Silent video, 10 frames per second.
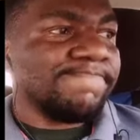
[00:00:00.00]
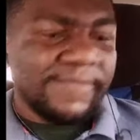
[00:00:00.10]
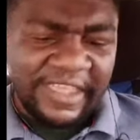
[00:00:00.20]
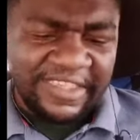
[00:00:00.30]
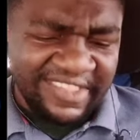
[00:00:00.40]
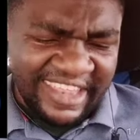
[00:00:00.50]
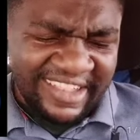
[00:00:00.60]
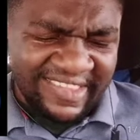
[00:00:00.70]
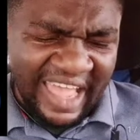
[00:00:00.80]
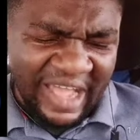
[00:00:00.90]
This didn't
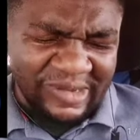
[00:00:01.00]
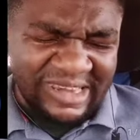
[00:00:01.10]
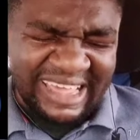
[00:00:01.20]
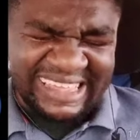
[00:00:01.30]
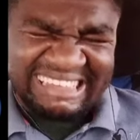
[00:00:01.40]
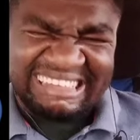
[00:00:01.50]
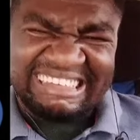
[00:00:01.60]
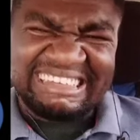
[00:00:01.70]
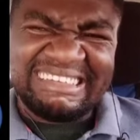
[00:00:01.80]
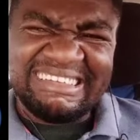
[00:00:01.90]
sound like,
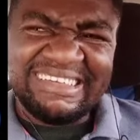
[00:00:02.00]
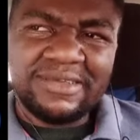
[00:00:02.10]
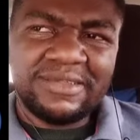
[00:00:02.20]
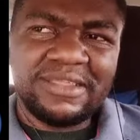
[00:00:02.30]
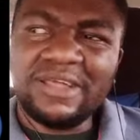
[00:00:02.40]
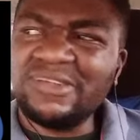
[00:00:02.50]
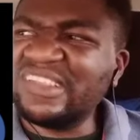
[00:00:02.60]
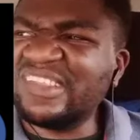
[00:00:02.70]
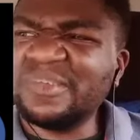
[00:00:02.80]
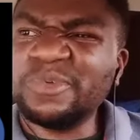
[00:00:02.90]
ew, that
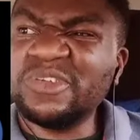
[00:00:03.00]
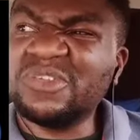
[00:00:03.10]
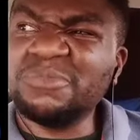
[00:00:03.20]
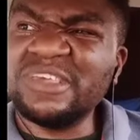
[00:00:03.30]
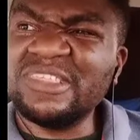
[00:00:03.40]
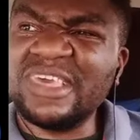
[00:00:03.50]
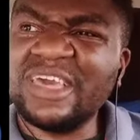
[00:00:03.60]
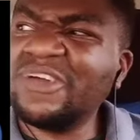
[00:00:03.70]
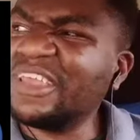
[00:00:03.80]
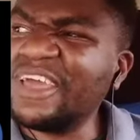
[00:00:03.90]
wasn't supposed to be there.
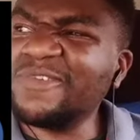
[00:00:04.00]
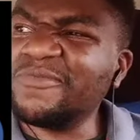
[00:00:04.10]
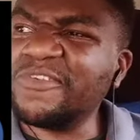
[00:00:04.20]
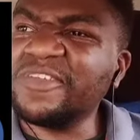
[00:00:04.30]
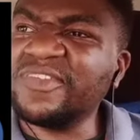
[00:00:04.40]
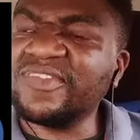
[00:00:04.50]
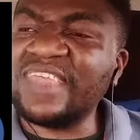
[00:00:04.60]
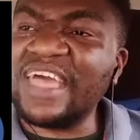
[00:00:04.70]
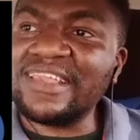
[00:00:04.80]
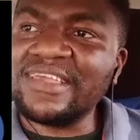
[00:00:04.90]
What kind of verse is
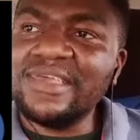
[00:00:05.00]
that?